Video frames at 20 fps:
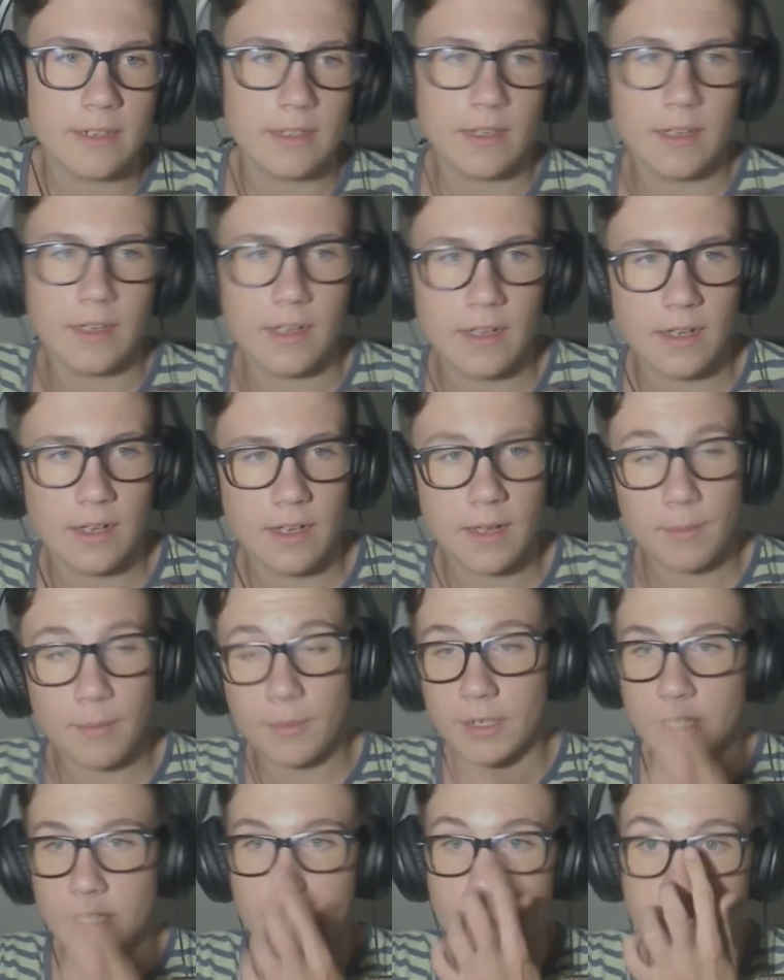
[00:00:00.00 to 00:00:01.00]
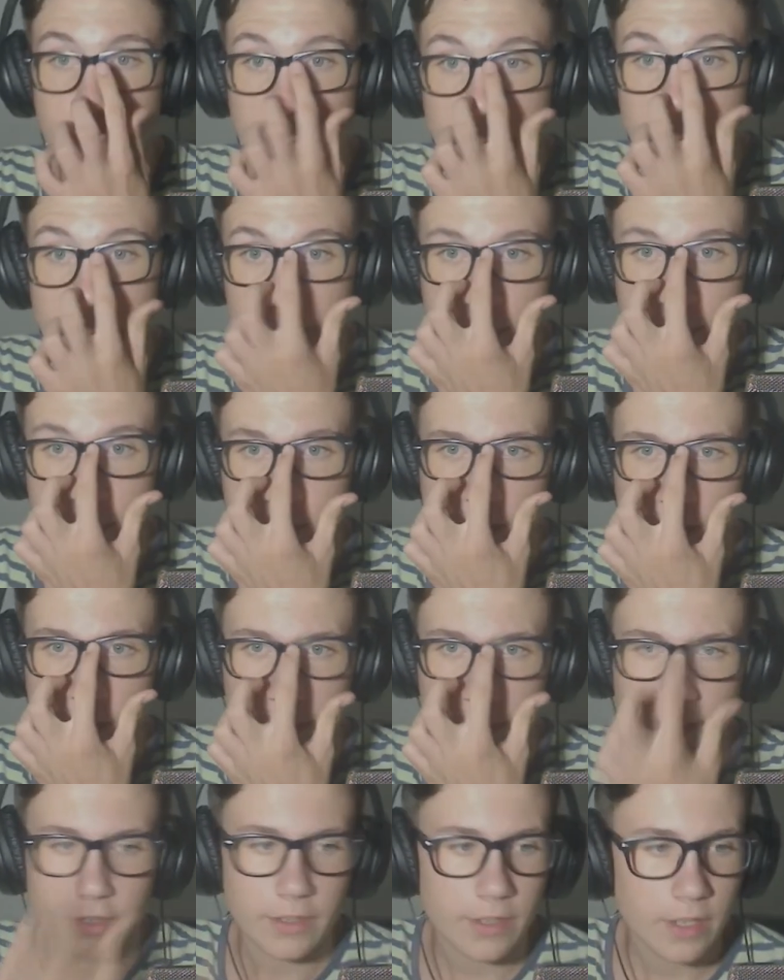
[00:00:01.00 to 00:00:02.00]
Uh, I'm not gonna make this much
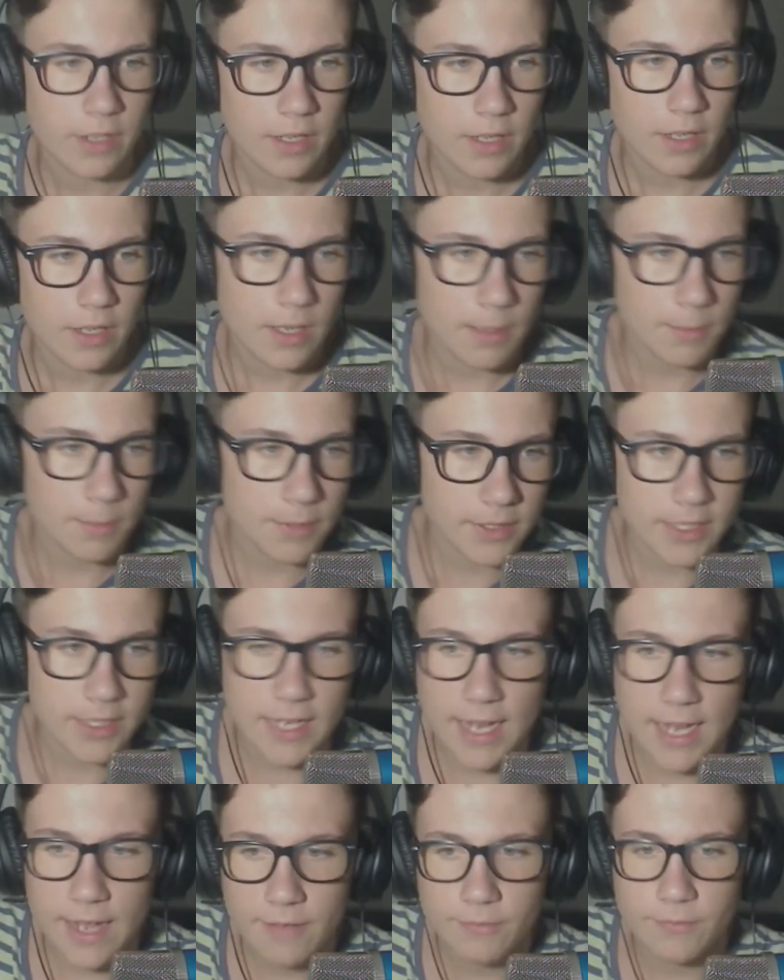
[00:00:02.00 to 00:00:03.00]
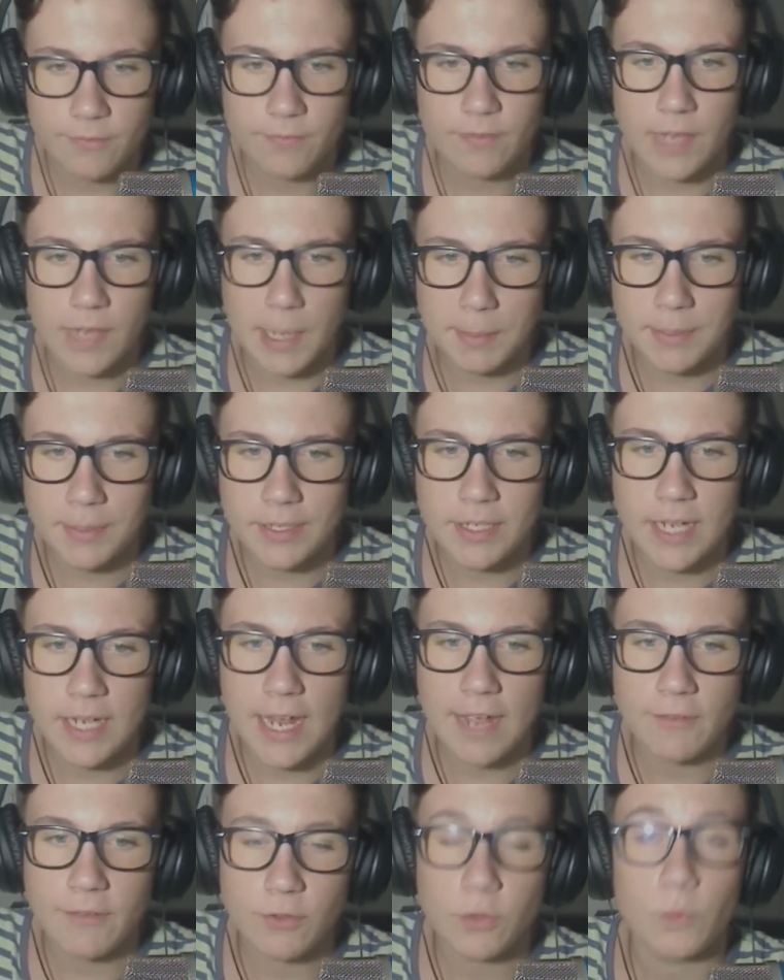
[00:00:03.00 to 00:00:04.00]
longer. I'm not gonna have... I'm not going to
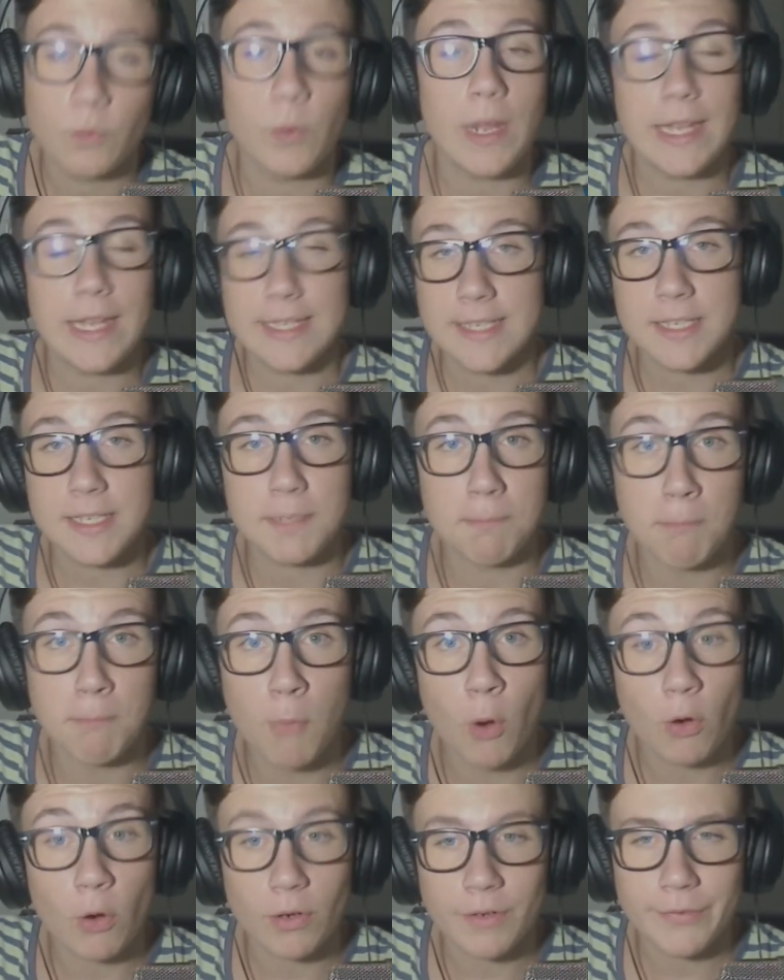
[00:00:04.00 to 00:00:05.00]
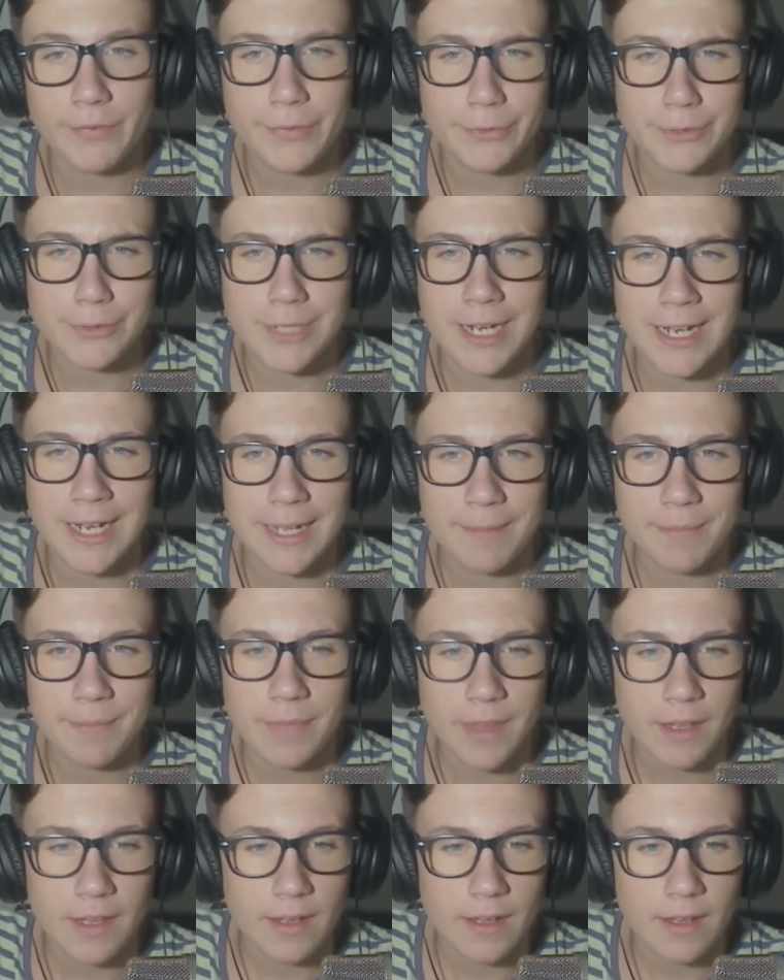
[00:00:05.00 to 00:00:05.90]
have you waste more of your time.